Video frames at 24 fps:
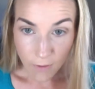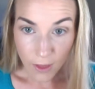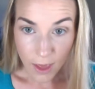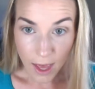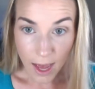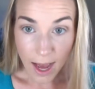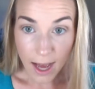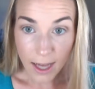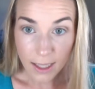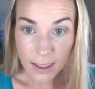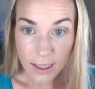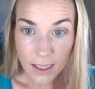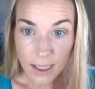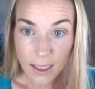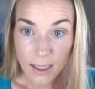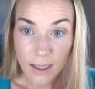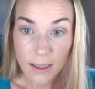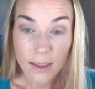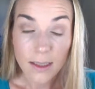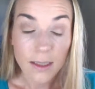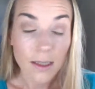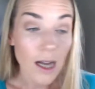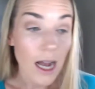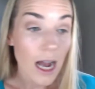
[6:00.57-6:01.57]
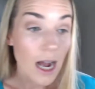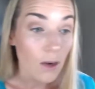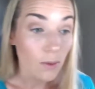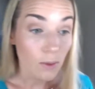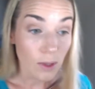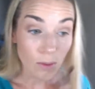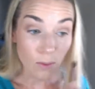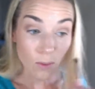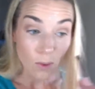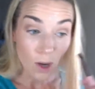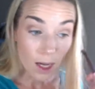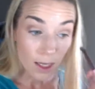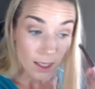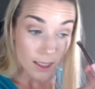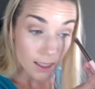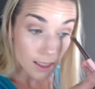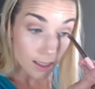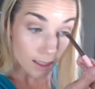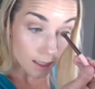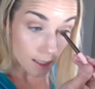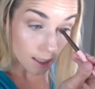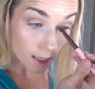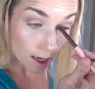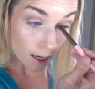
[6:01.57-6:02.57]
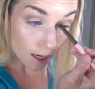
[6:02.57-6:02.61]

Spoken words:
that how we want it,